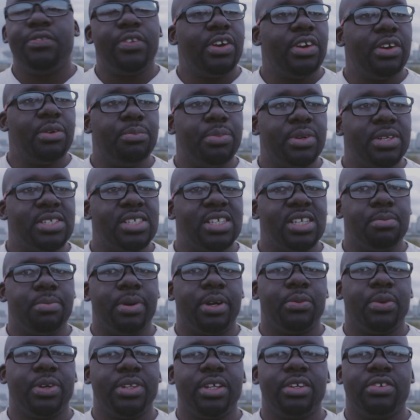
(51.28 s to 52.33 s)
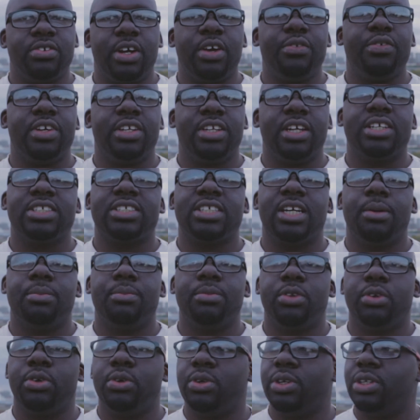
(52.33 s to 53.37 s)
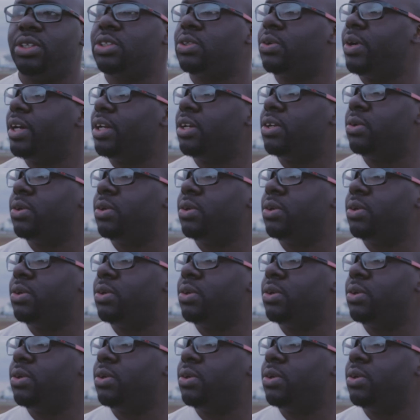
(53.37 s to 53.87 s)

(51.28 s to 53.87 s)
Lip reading: very busy, but when the traffic does come through, it's quite